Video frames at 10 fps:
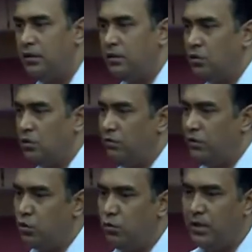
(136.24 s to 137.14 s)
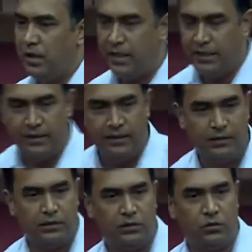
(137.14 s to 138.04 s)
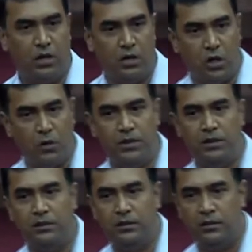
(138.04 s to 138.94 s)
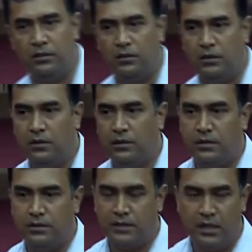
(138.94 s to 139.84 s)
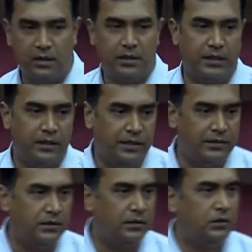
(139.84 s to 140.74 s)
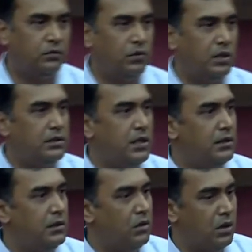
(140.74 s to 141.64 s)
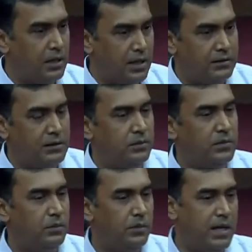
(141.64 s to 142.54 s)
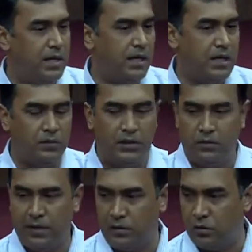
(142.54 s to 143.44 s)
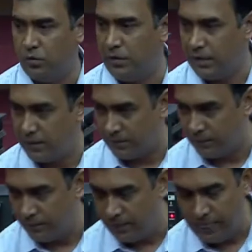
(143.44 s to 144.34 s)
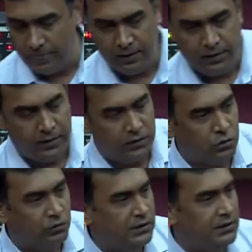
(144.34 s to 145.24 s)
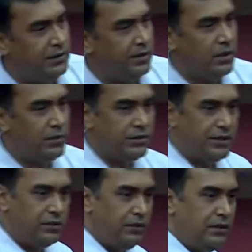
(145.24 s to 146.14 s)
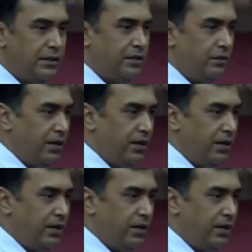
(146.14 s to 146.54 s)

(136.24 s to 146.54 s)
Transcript: So, we should be ready to adopt certain techniques for a certain organism, plant, animal, microbe, anything. So, we will see the chemistries, we will see the